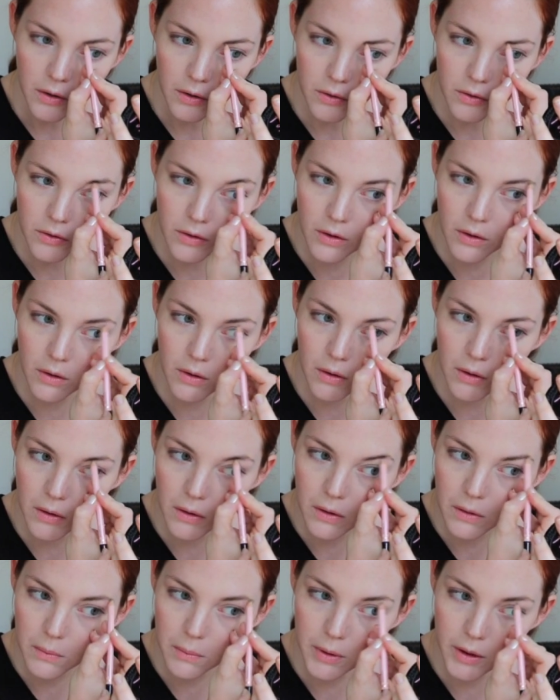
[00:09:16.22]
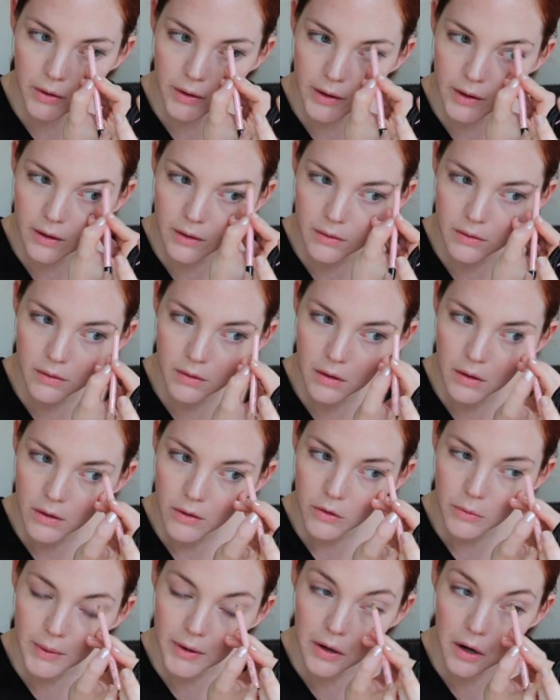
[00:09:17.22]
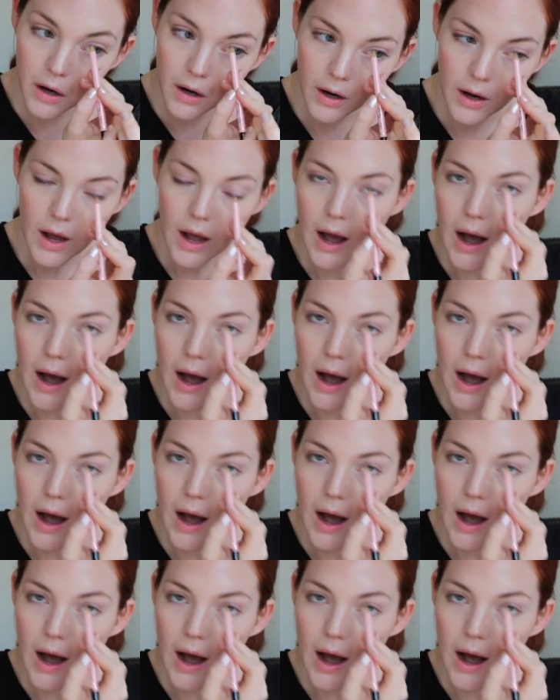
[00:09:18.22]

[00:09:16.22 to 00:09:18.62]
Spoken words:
So, Billy, it's my dog.